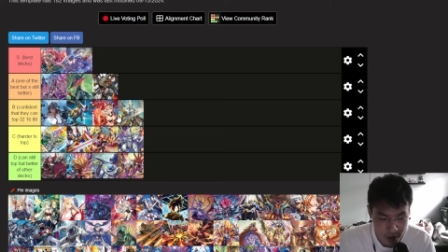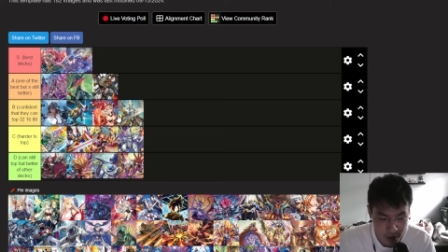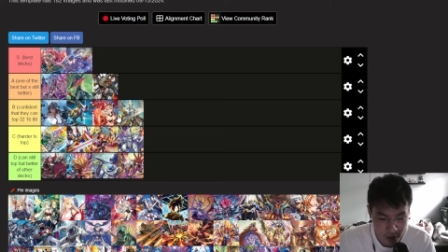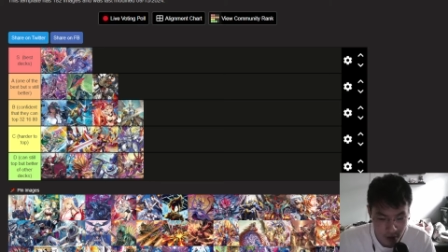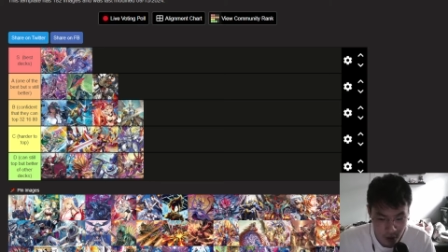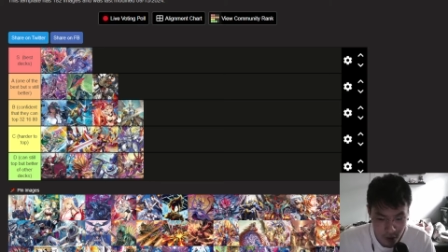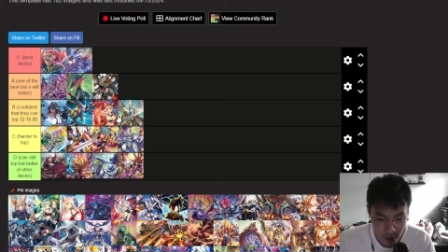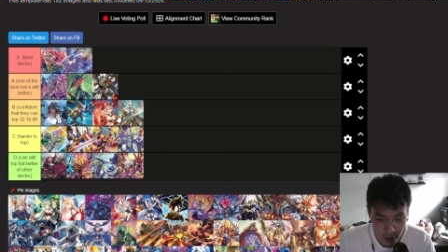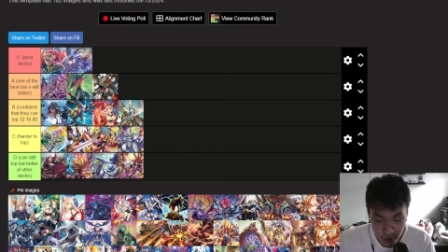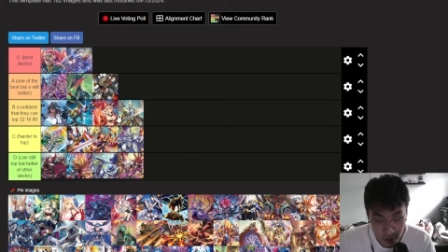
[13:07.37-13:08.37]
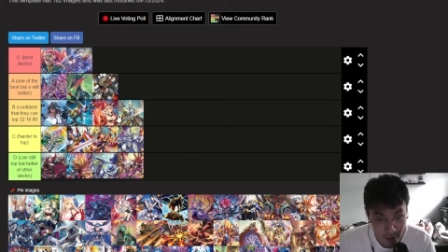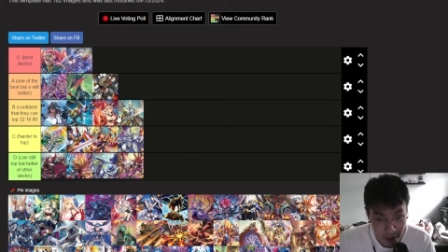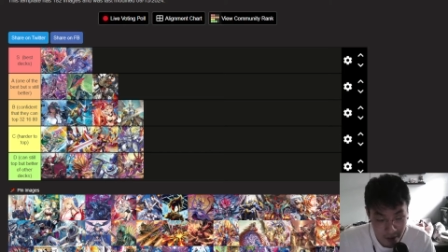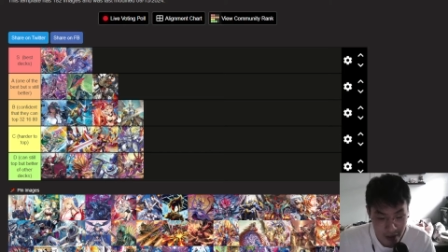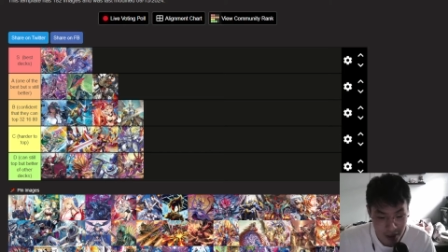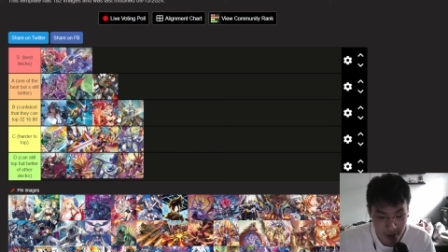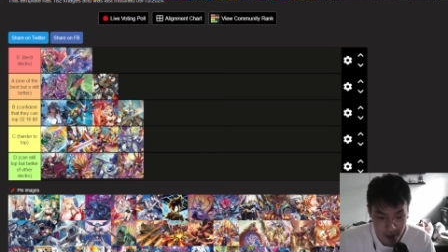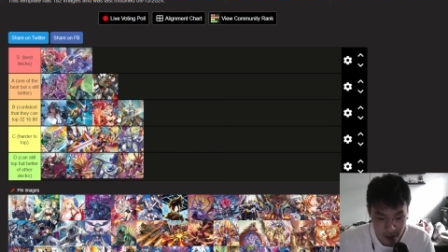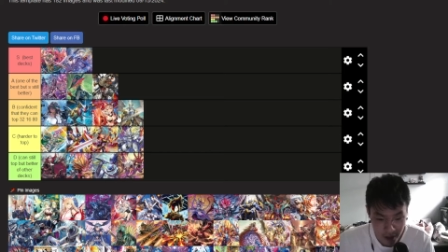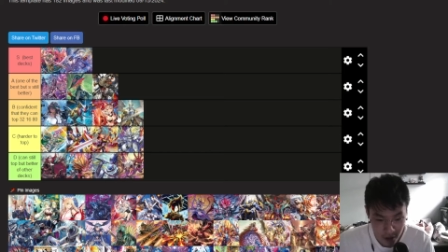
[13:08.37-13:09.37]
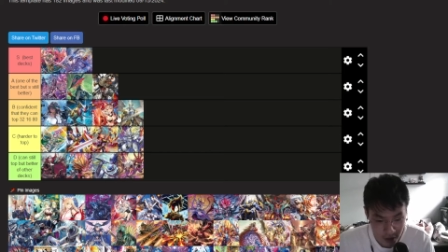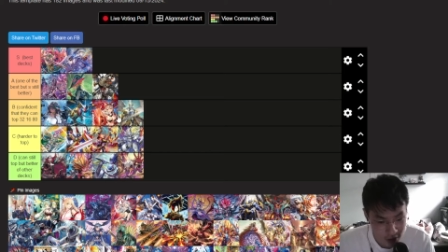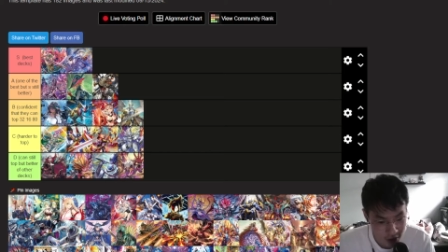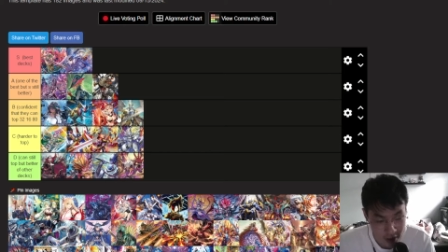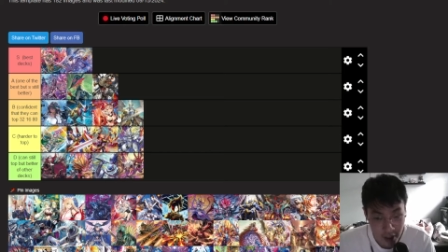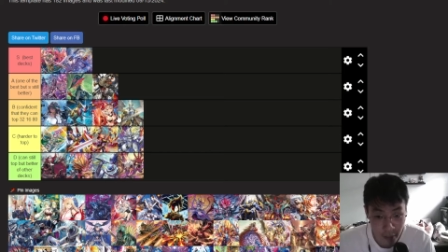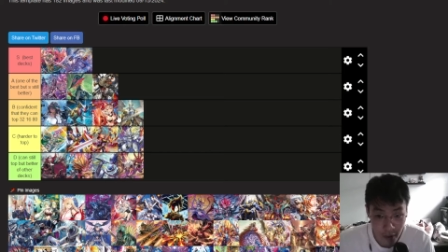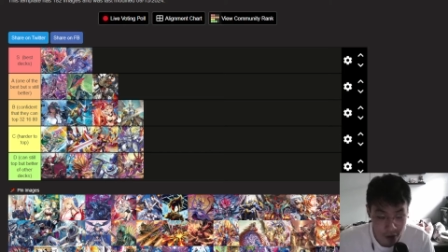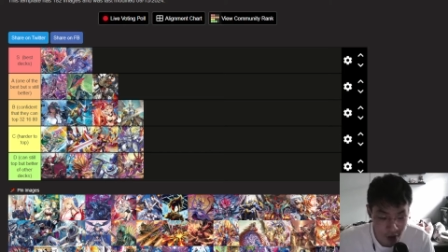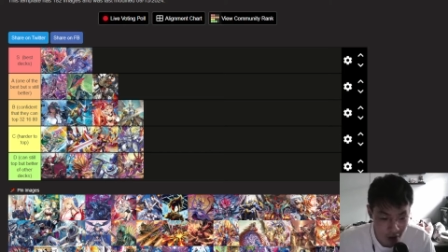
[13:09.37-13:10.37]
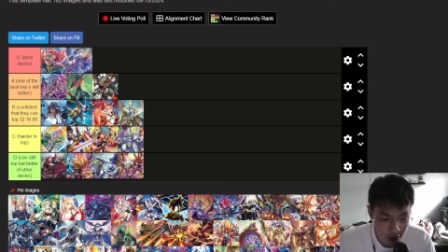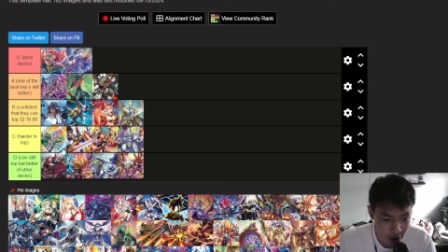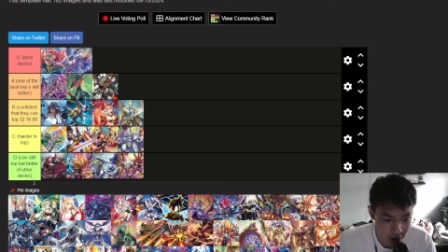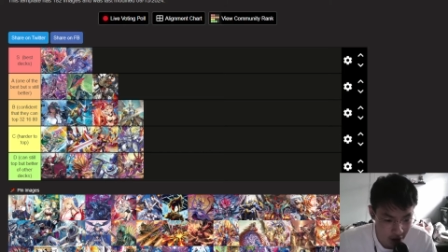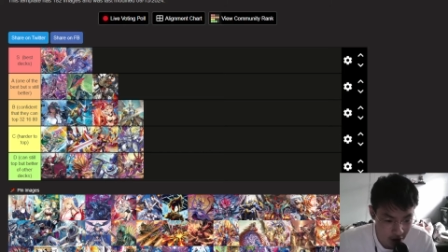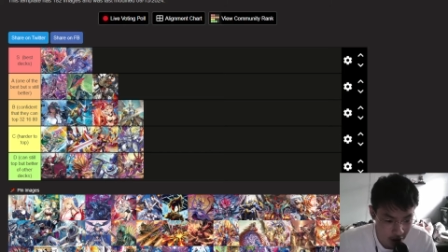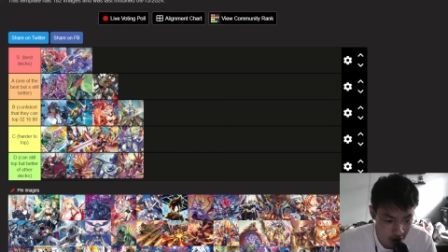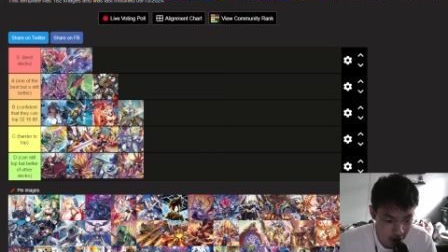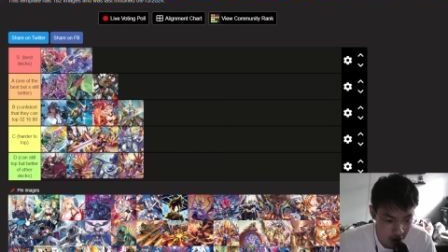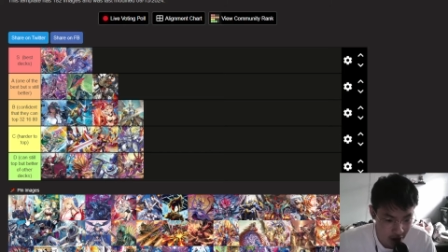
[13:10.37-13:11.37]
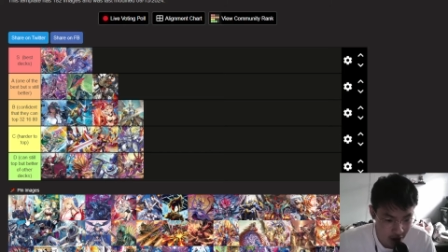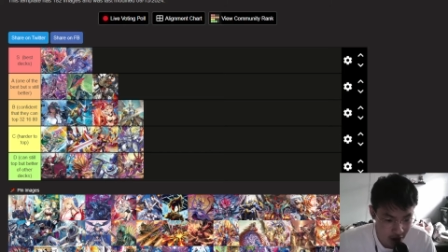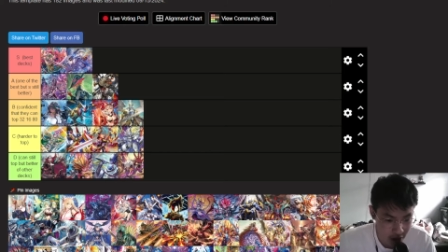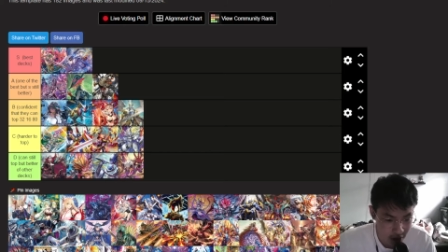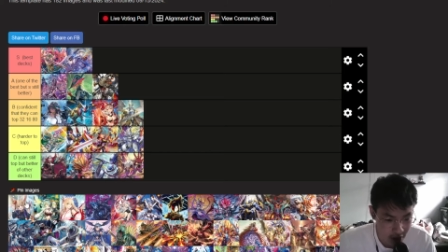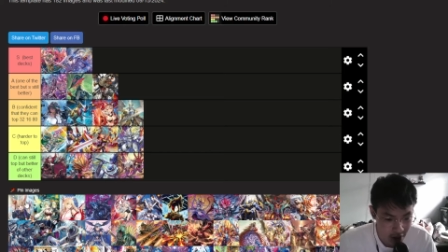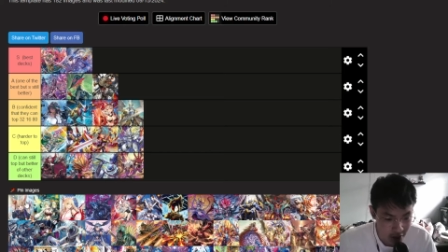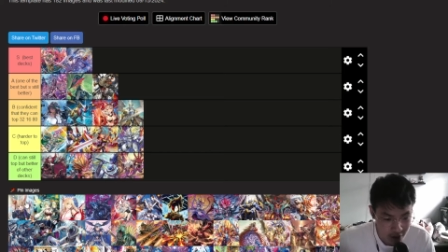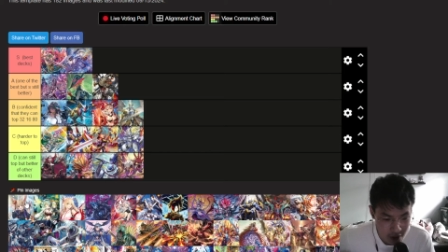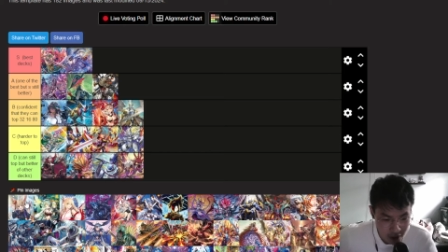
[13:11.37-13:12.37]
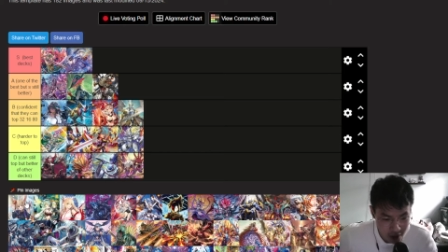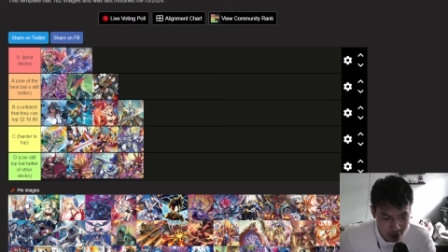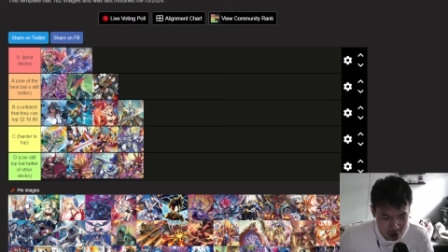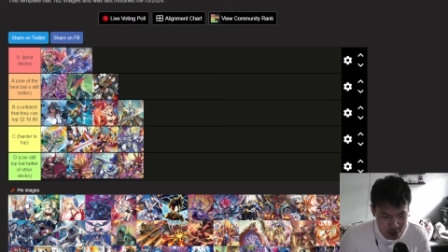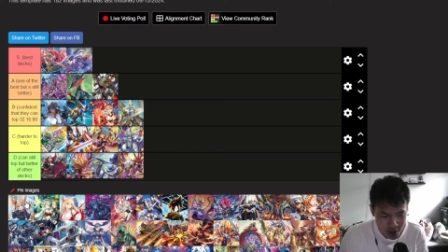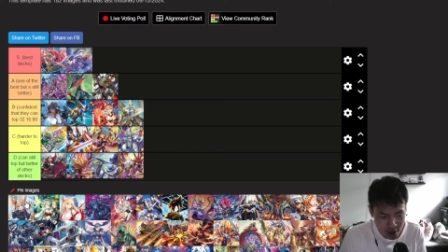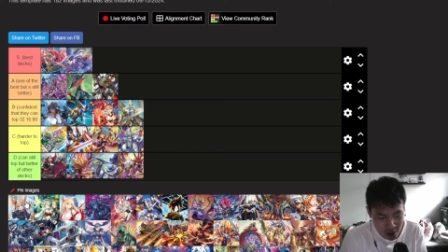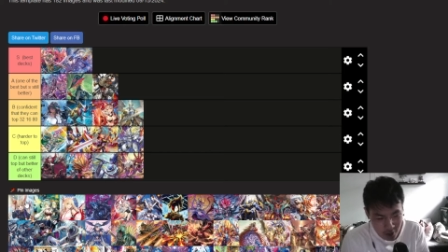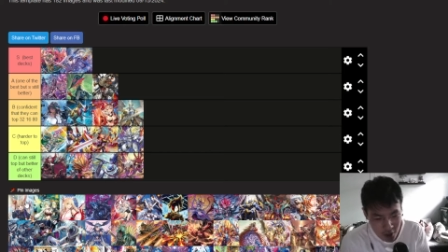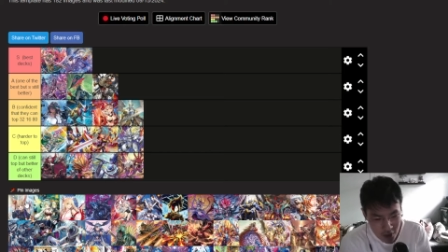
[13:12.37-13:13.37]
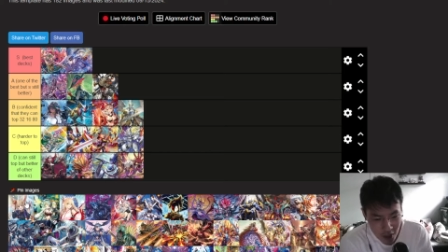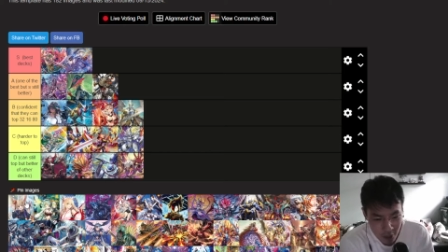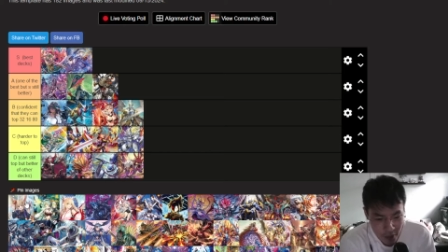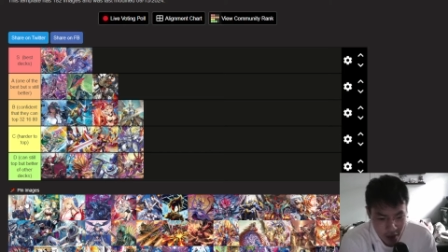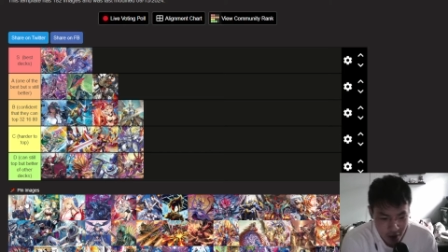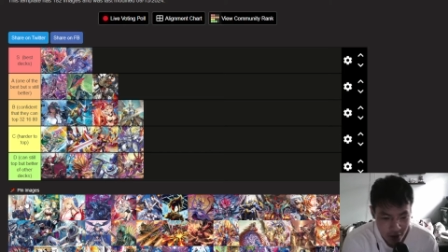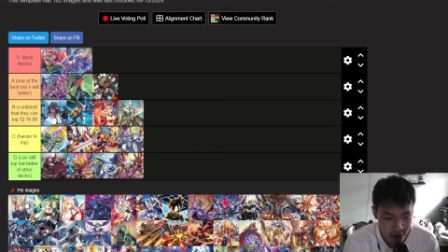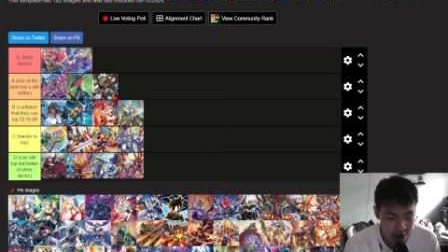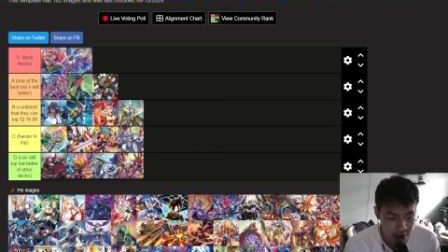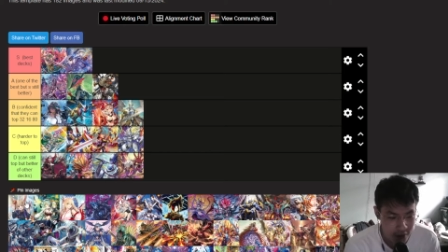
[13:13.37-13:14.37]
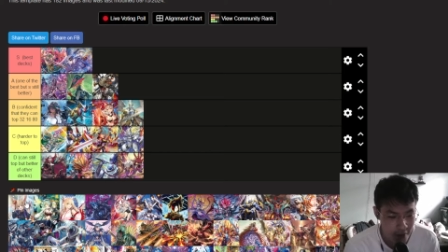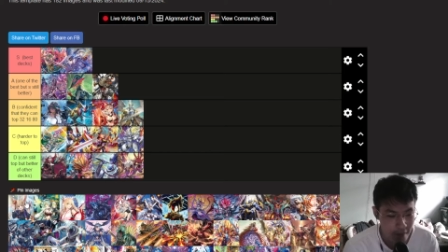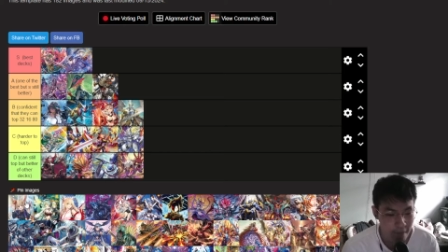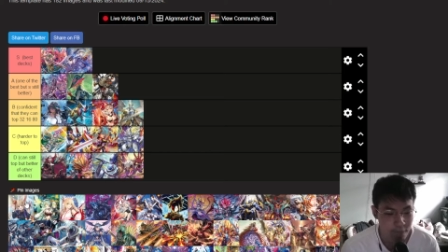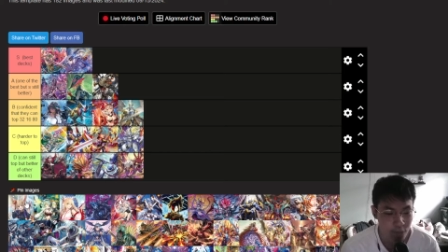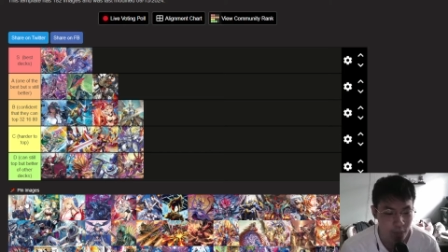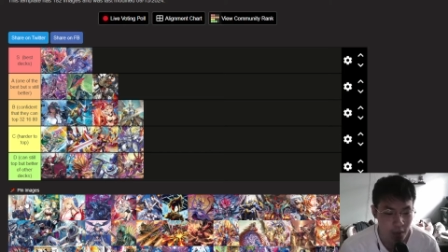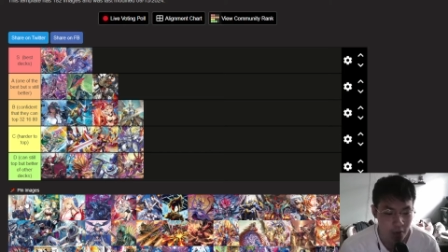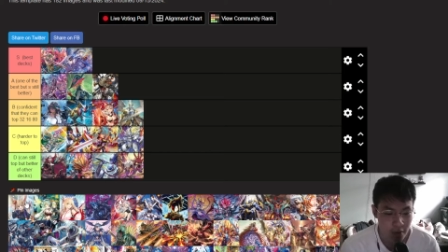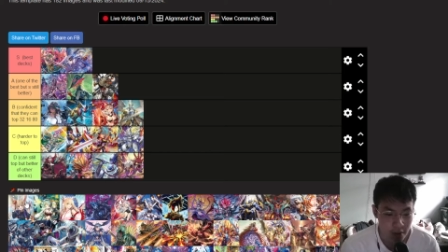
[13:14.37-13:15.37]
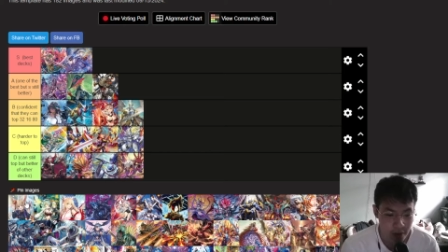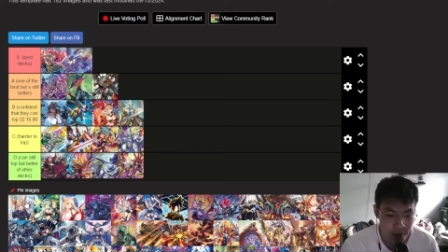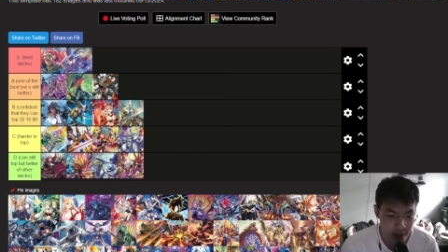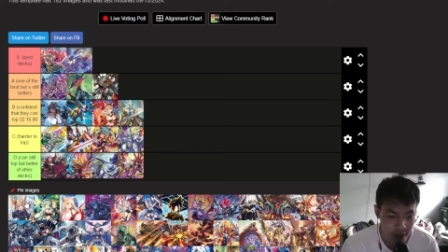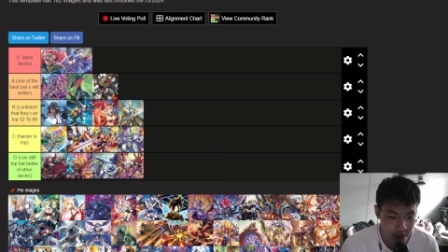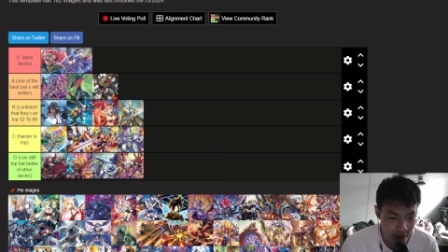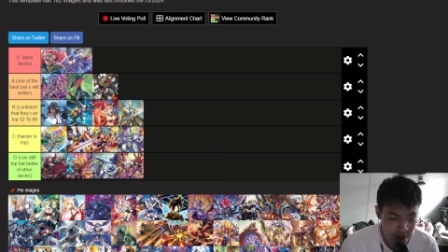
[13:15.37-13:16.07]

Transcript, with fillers: So you you can play faster, and then they'll just think about the harder decisions. Fennel, I know this has been topping recently,